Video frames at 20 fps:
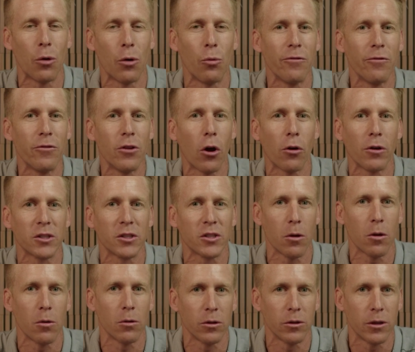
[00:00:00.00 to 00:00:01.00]
we've
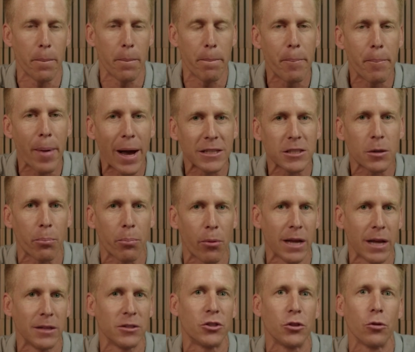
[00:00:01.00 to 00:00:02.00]
noticed the best
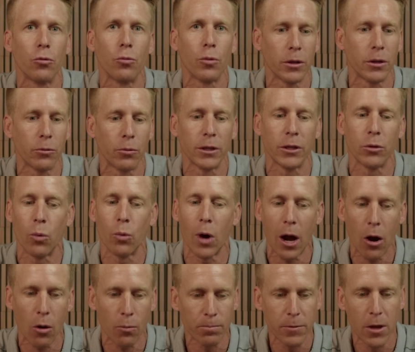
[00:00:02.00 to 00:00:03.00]
brands do really, really
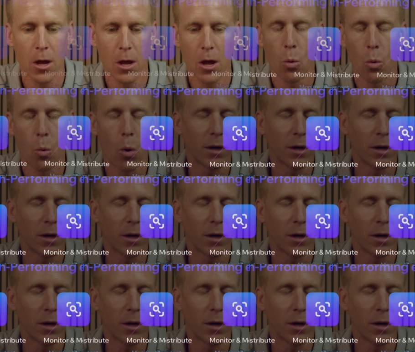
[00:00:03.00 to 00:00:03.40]
well. One